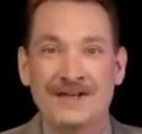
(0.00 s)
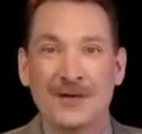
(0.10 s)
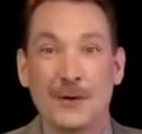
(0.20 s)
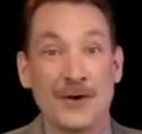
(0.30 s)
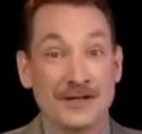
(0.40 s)

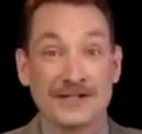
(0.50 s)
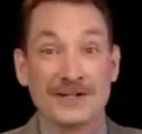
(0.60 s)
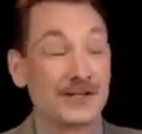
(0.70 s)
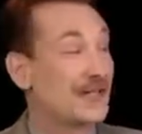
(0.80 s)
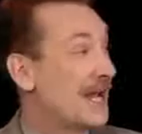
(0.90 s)
So
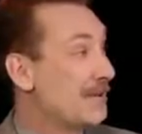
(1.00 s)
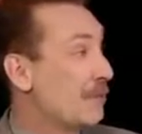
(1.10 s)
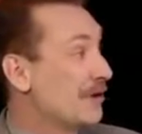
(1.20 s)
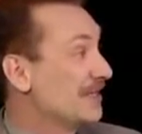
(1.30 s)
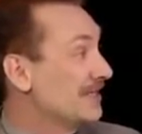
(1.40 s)
let's look at that in
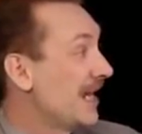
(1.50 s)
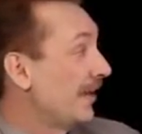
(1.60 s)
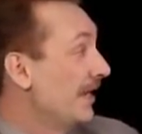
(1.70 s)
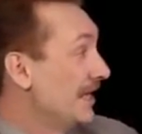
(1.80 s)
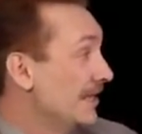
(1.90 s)
more
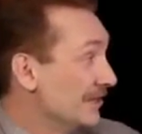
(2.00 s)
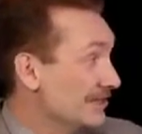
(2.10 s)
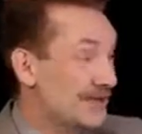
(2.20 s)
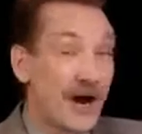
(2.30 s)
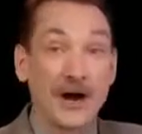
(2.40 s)
detail.
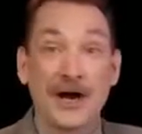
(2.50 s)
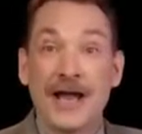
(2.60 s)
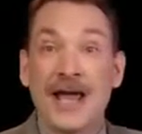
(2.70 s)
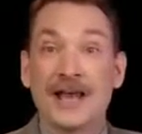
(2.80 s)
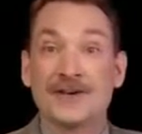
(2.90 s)
Here's our
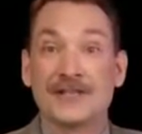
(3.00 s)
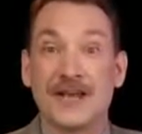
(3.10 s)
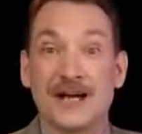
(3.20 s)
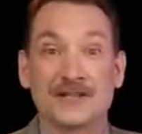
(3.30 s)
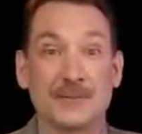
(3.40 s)

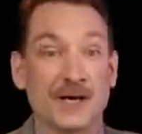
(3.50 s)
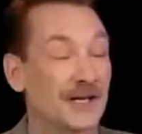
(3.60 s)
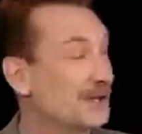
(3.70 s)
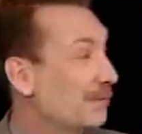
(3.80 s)
Henderson-Hasselbalch